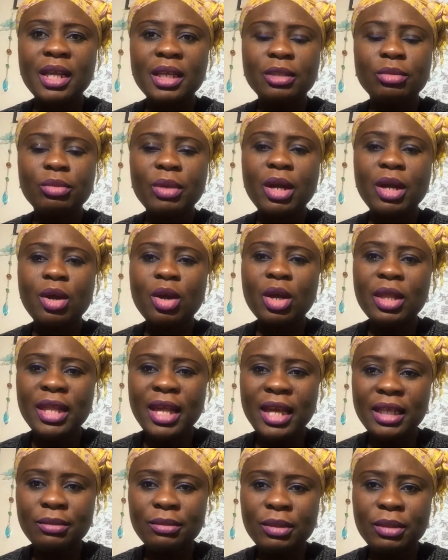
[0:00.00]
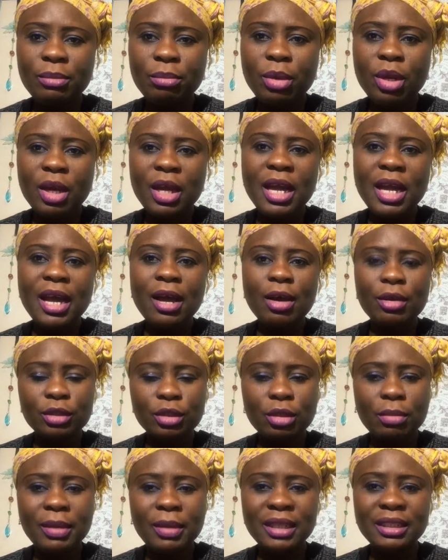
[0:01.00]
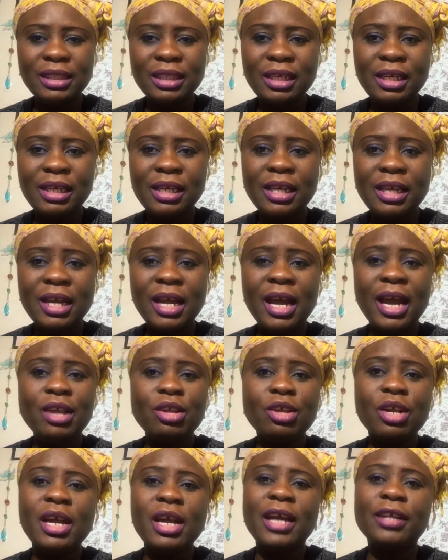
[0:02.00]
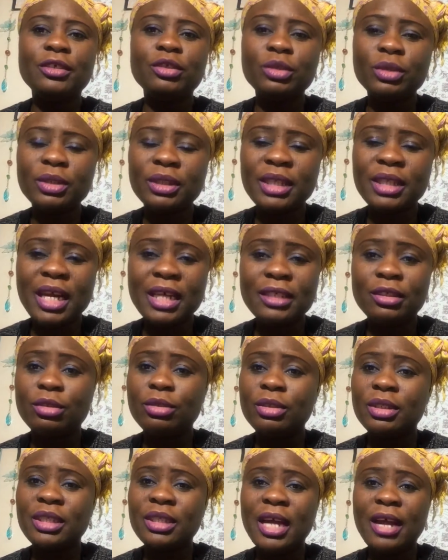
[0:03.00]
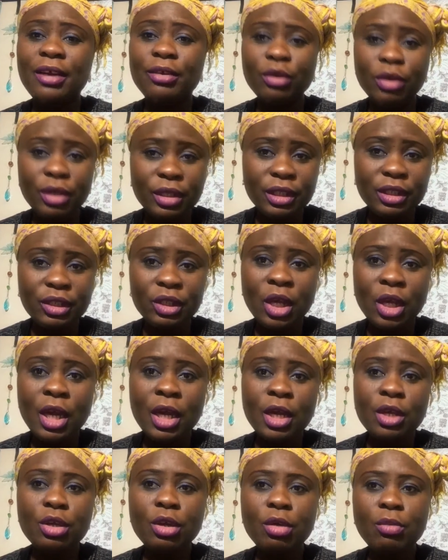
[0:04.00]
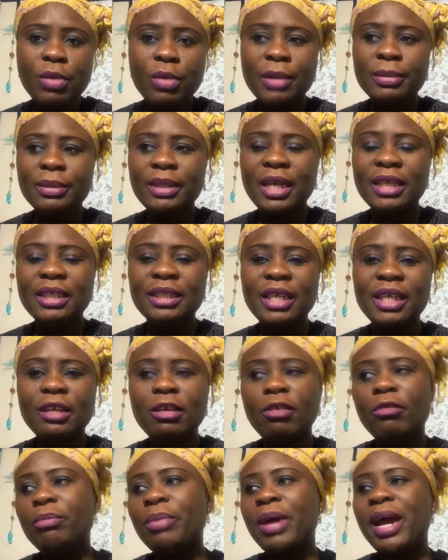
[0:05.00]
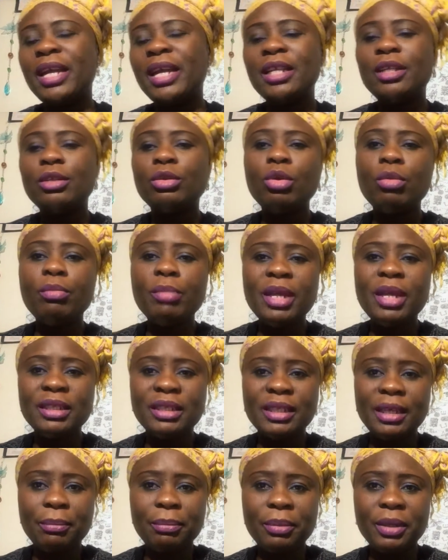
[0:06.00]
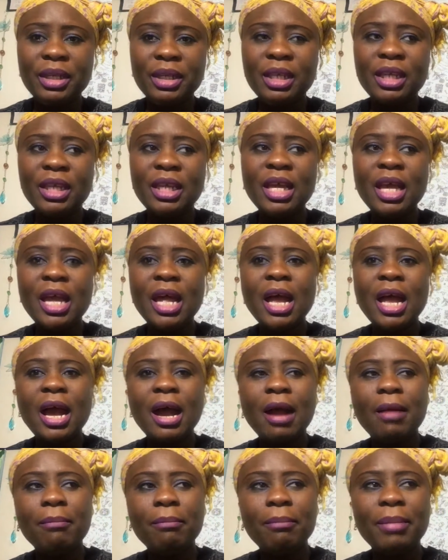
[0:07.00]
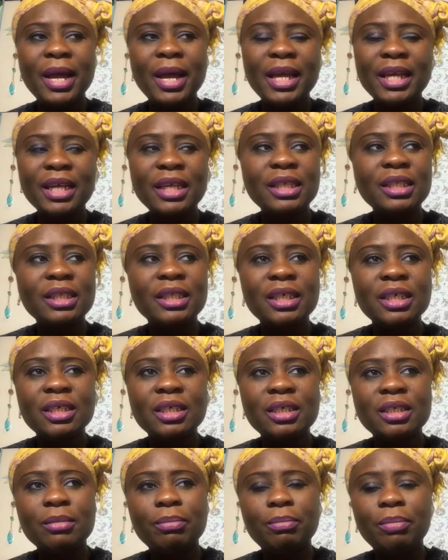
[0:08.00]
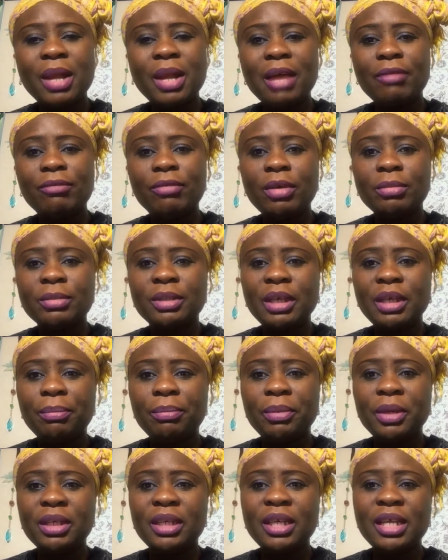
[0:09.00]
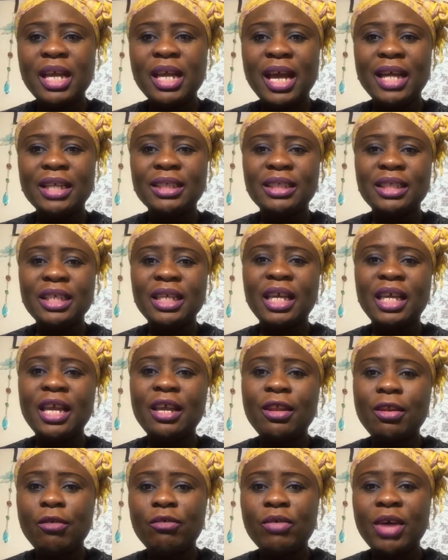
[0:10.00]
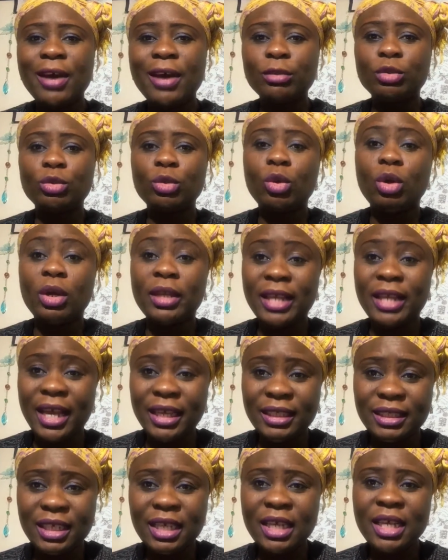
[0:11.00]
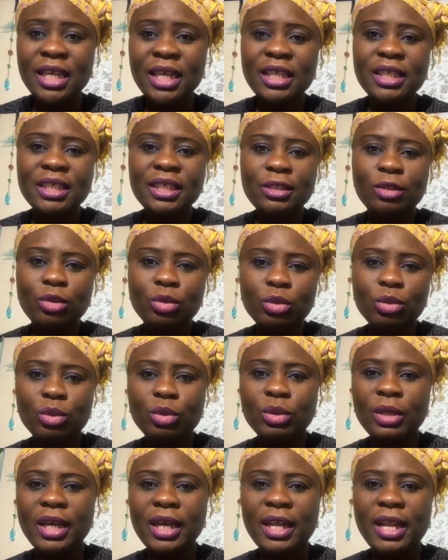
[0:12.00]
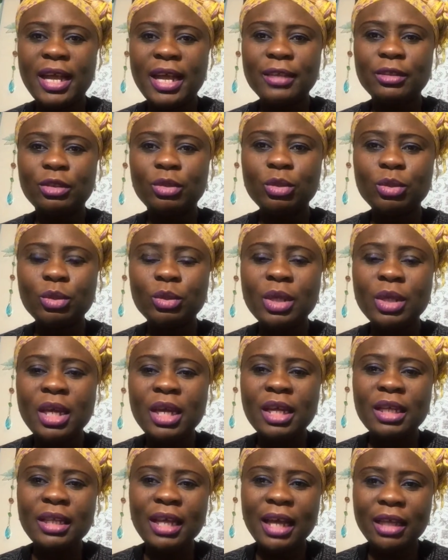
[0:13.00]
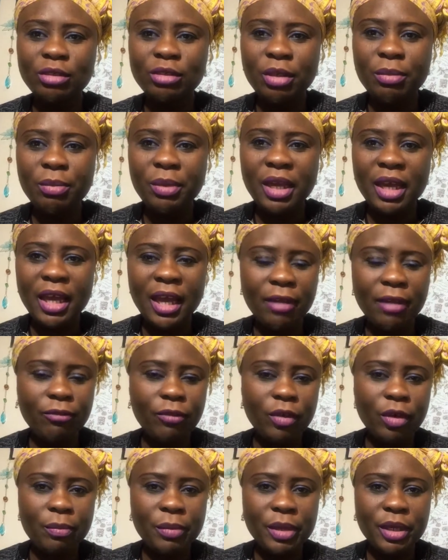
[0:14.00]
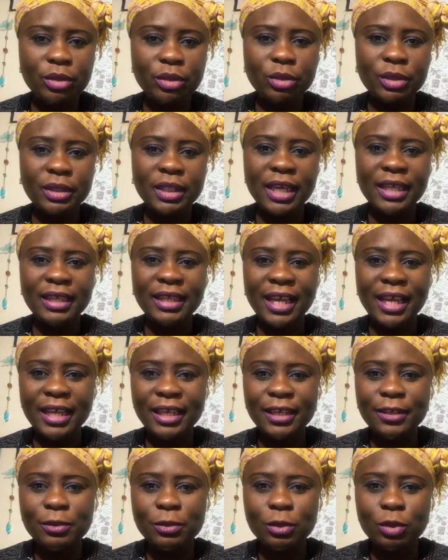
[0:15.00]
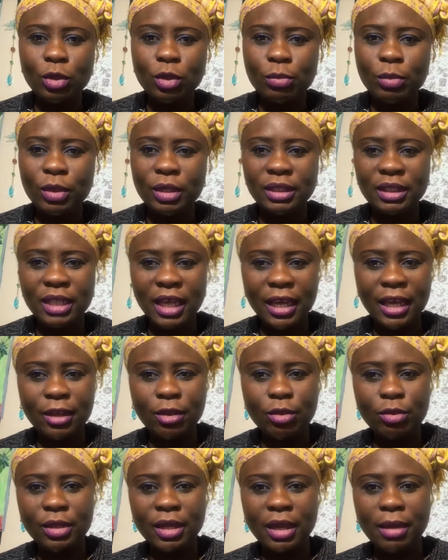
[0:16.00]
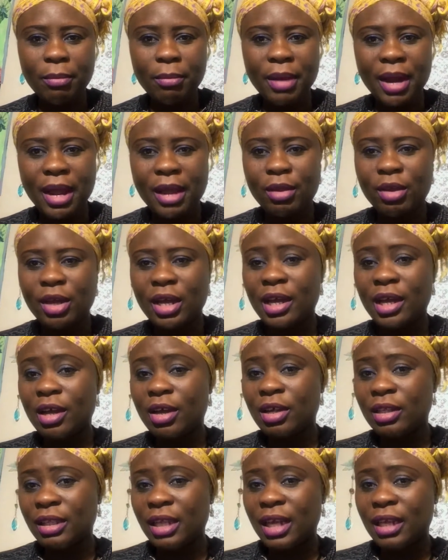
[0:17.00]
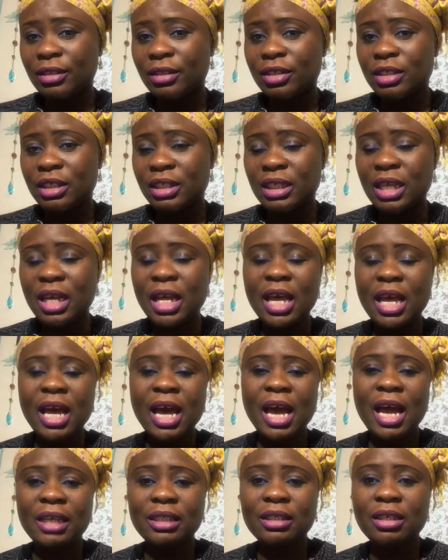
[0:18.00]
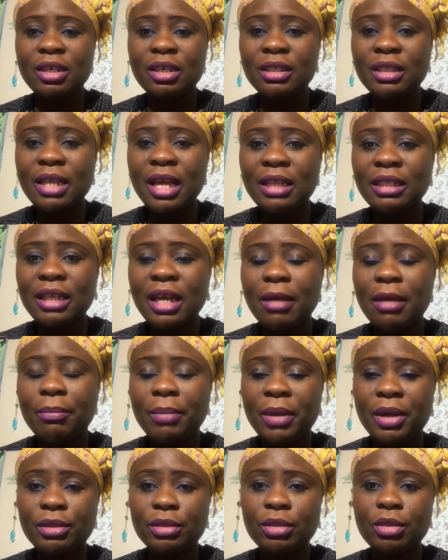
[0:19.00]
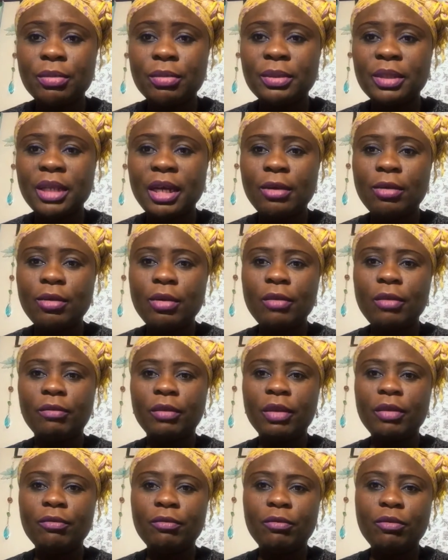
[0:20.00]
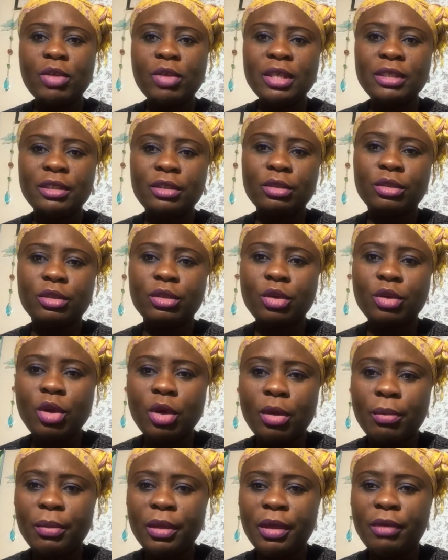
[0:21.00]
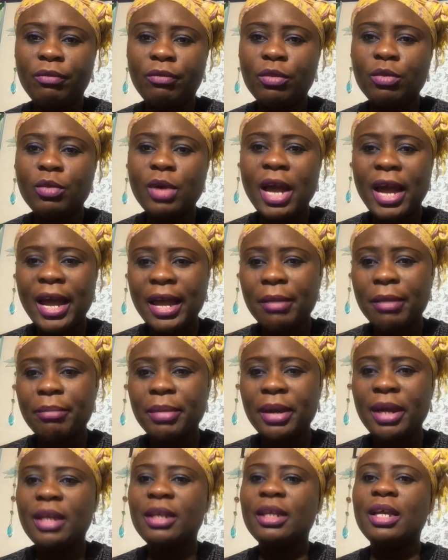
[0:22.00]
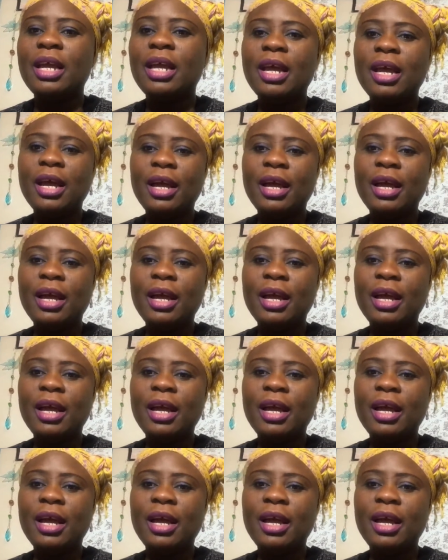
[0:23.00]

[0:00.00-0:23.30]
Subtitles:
it will connect with Blogger automatically, and you can use that to start running your website instead of buying domain separately and buying the platform separately and thinking of how to connect the two together. So that will be it for me today. Thank you so much. Thank you, Deborah. You can contact us at contact@Periscope Circle of Influence.com. If you are a brand